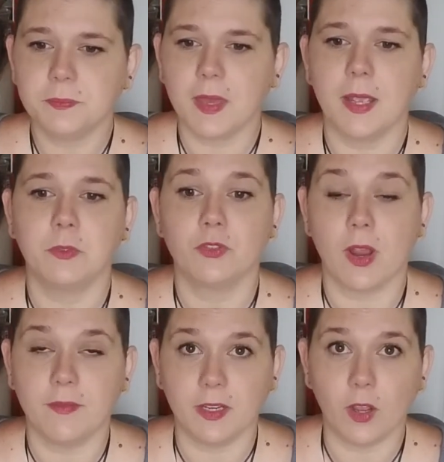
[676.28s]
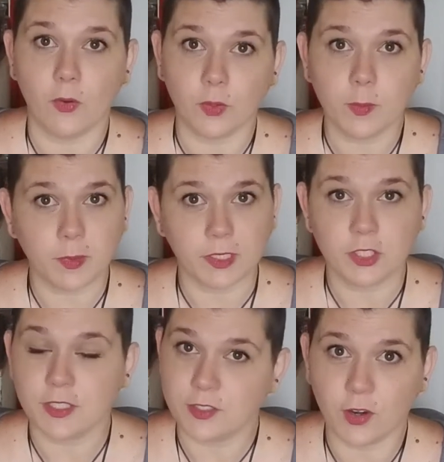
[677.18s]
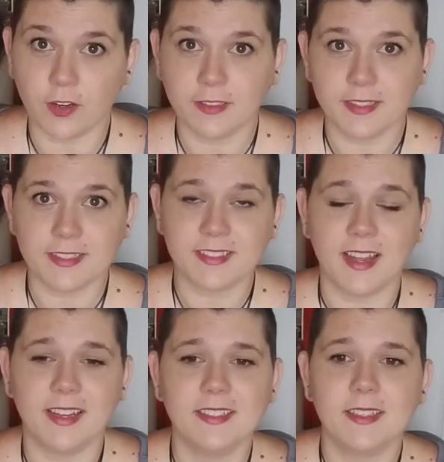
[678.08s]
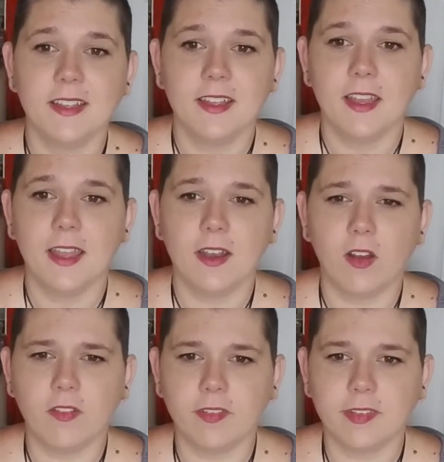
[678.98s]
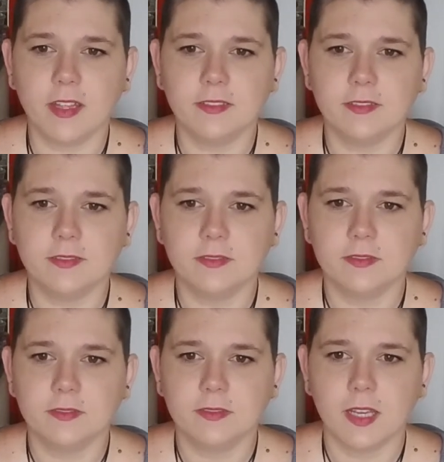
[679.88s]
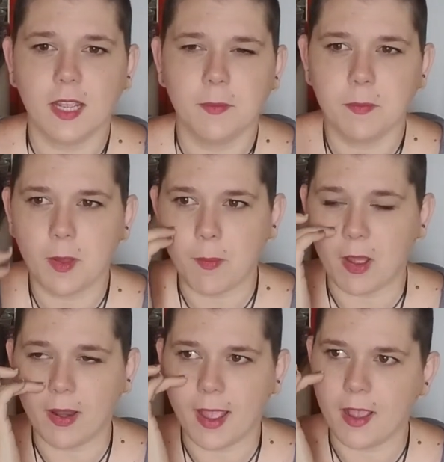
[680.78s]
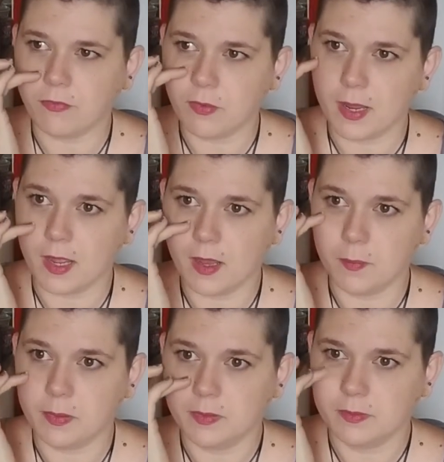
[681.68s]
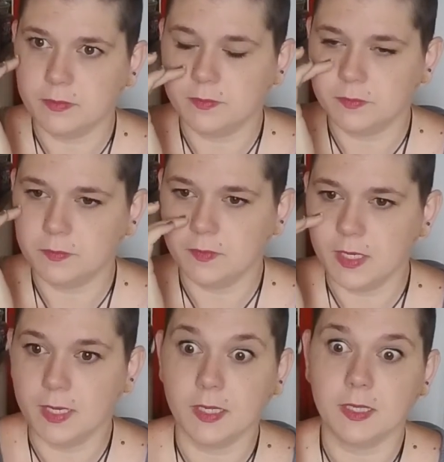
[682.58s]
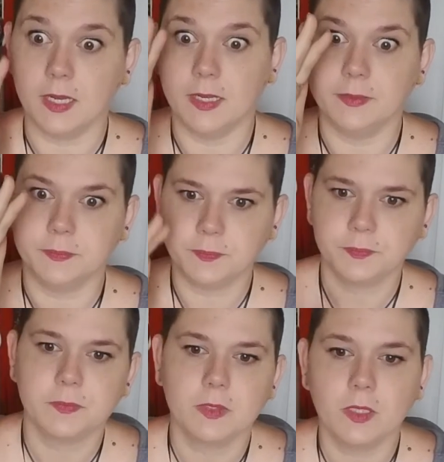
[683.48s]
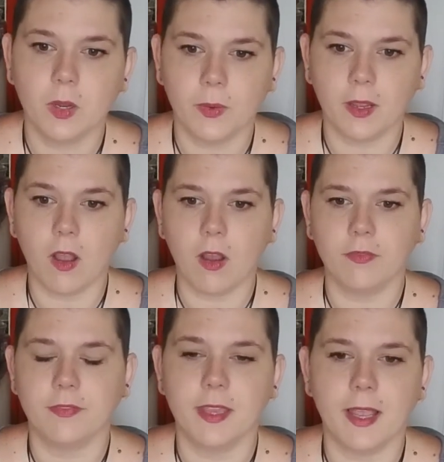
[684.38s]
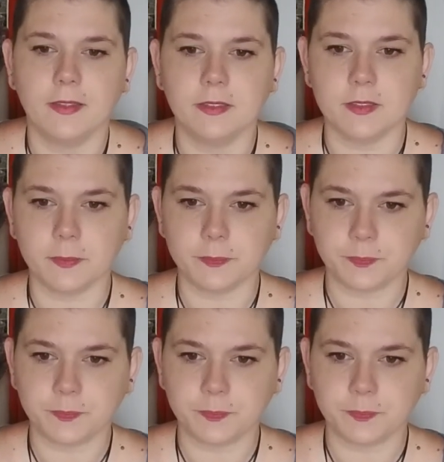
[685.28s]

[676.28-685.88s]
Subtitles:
I was driving over the bridge. It's dark, it's night. And all of a sudden, I'm about halfway up the incline going off the island.